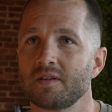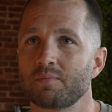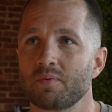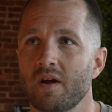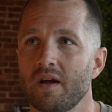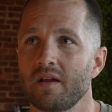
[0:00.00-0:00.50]

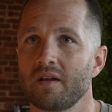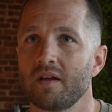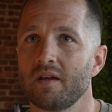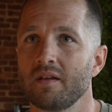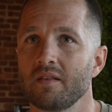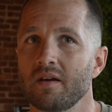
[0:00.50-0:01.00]
up right,
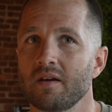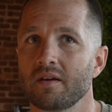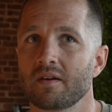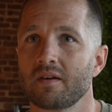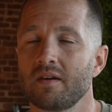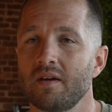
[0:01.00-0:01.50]
and
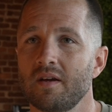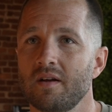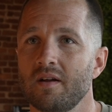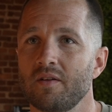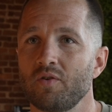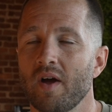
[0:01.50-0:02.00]
like
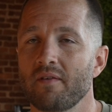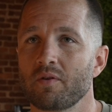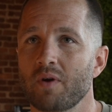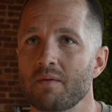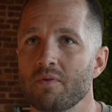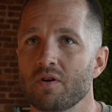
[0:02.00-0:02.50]
you have the
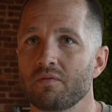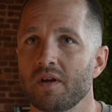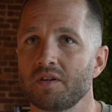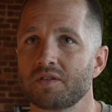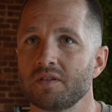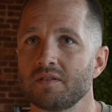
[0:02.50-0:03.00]
right
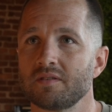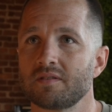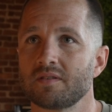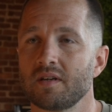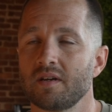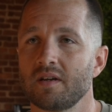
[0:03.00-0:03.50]

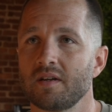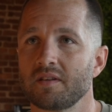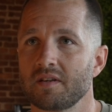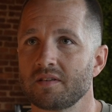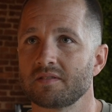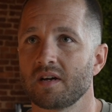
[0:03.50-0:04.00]
motivations and
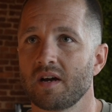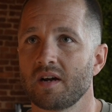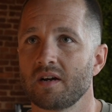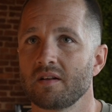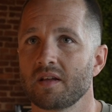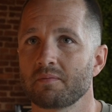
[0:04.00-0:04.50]
the
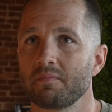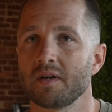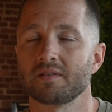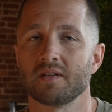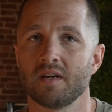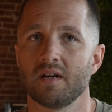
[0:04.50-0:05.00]
desire. Like my
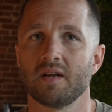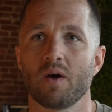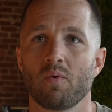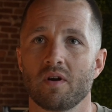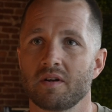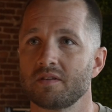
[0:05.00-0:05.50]
son, I
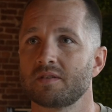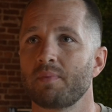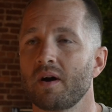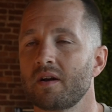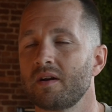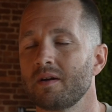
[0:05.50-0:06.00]
wanted to
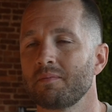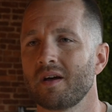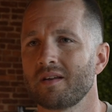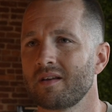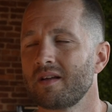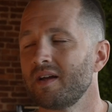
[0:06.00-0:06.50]
inspire him. It